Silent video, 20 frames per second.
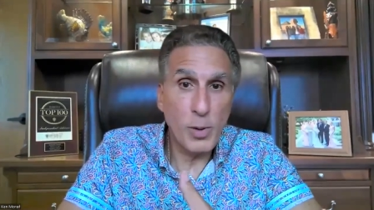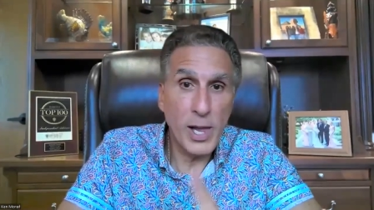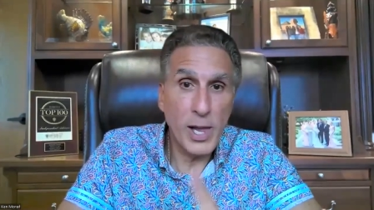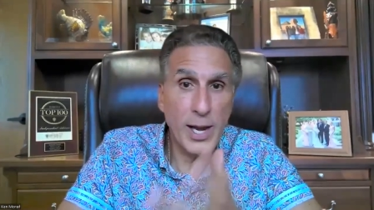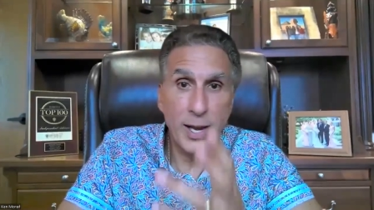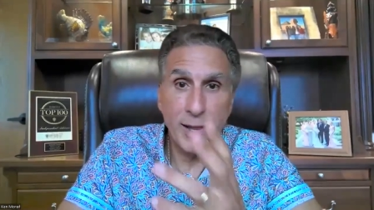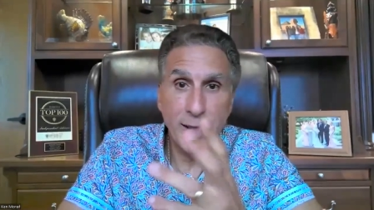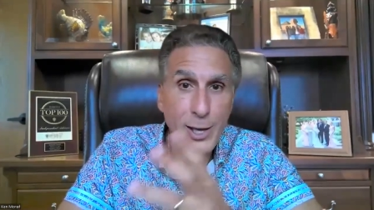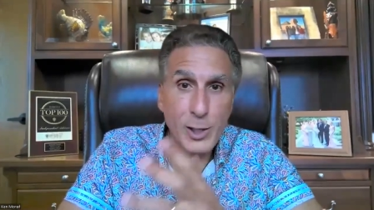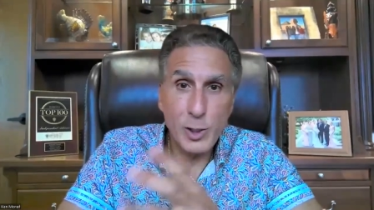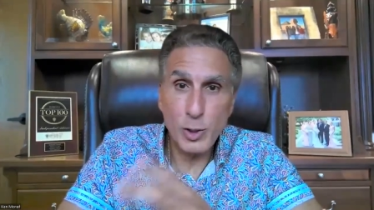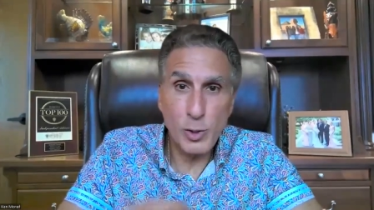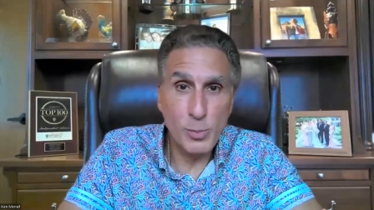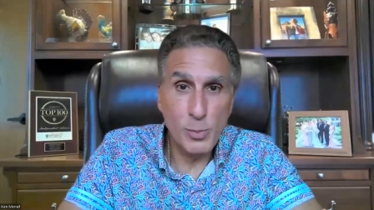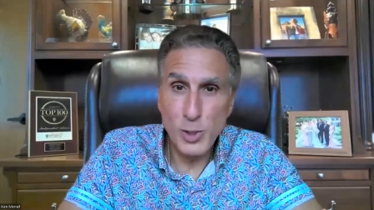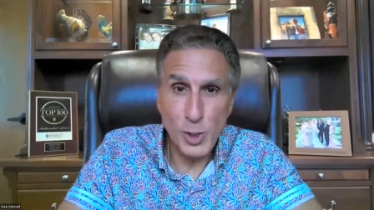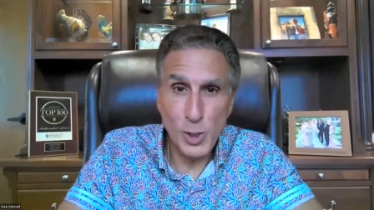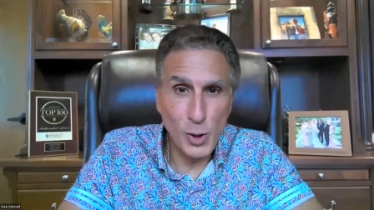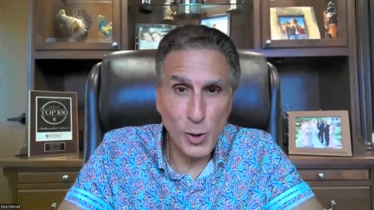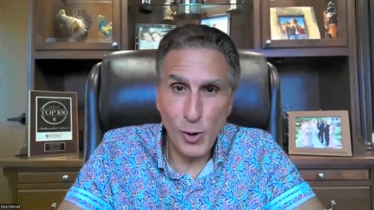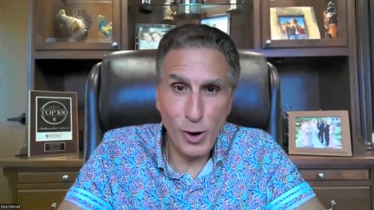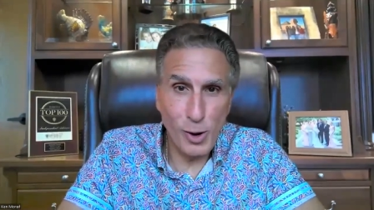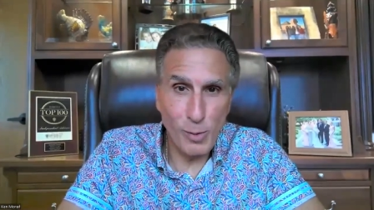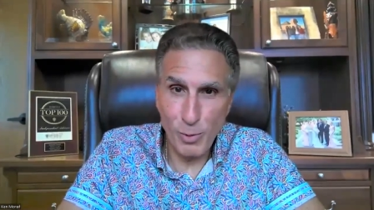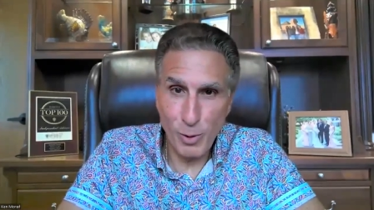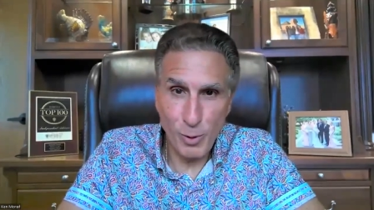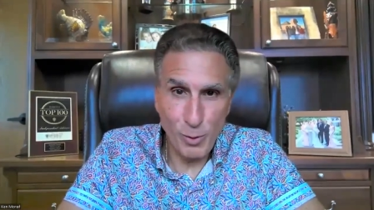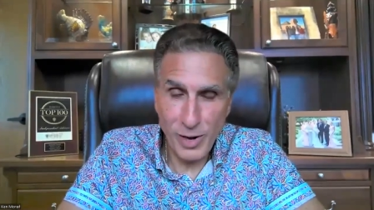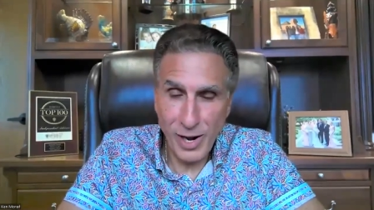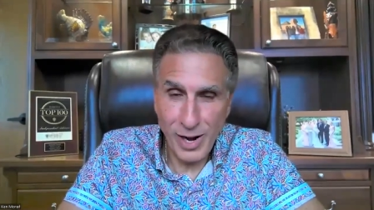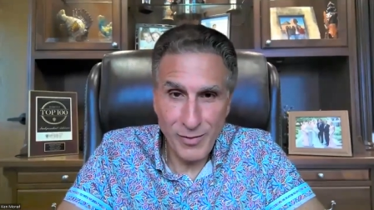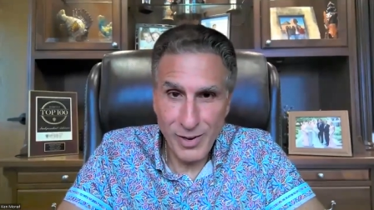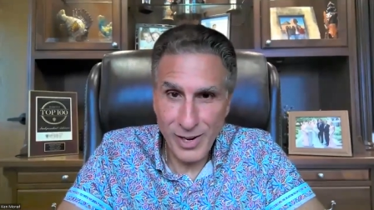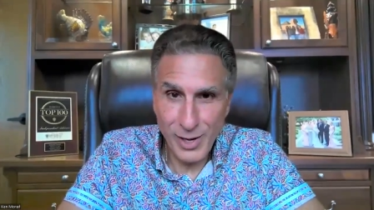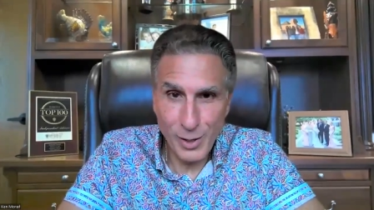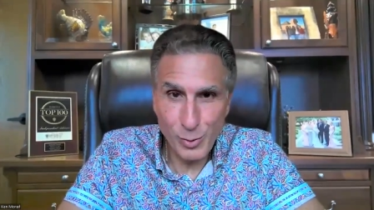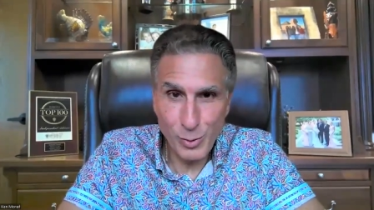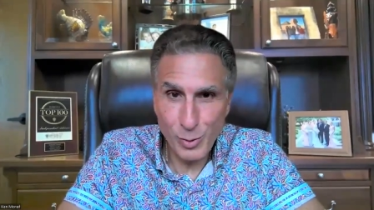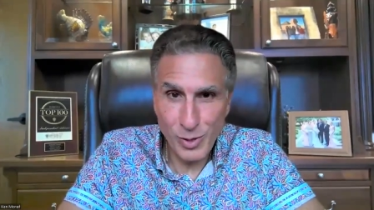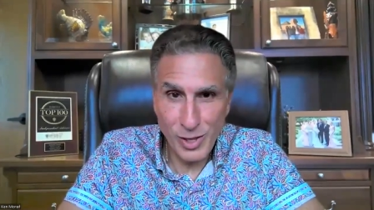planning that trip to Europe or whatever
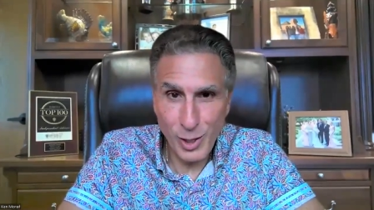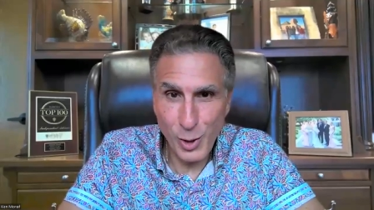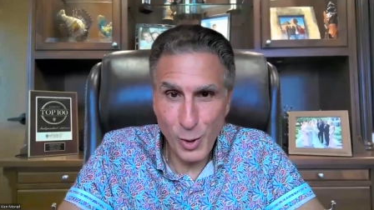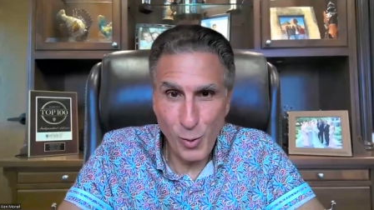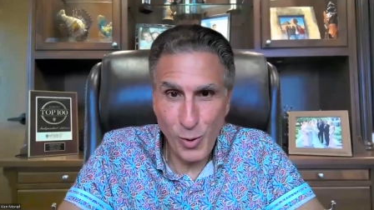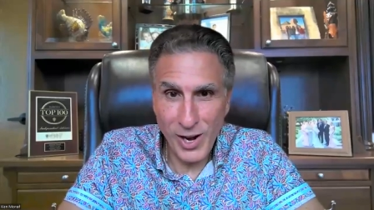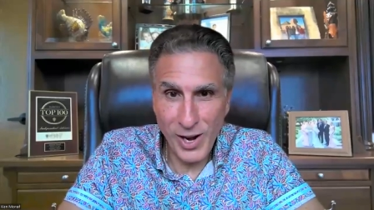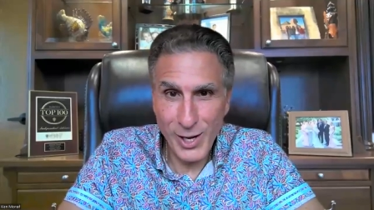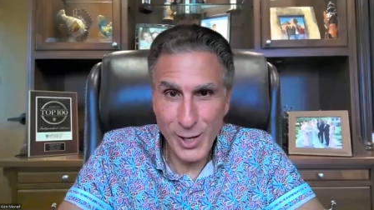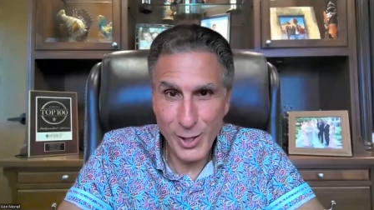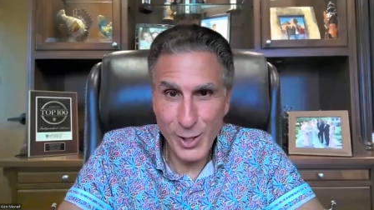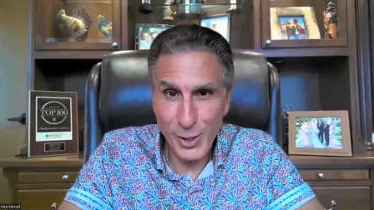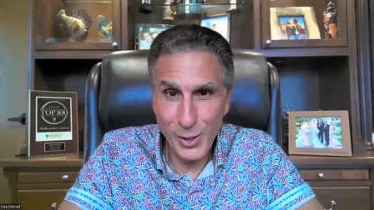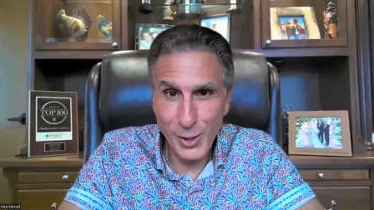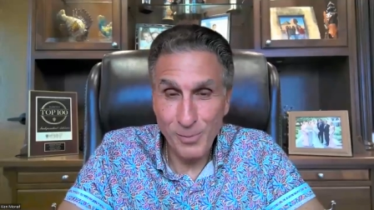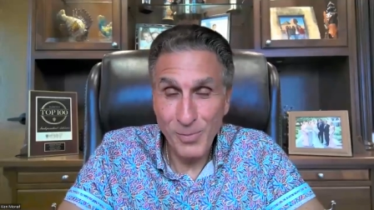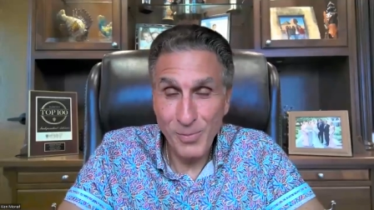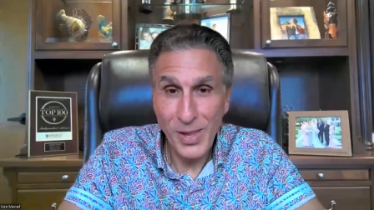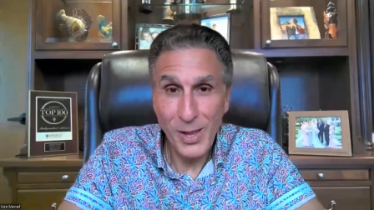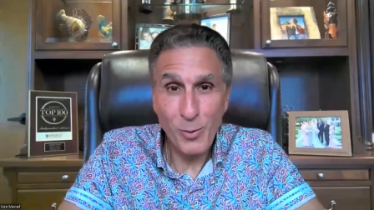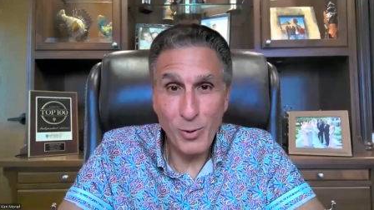it is that you wanted to do?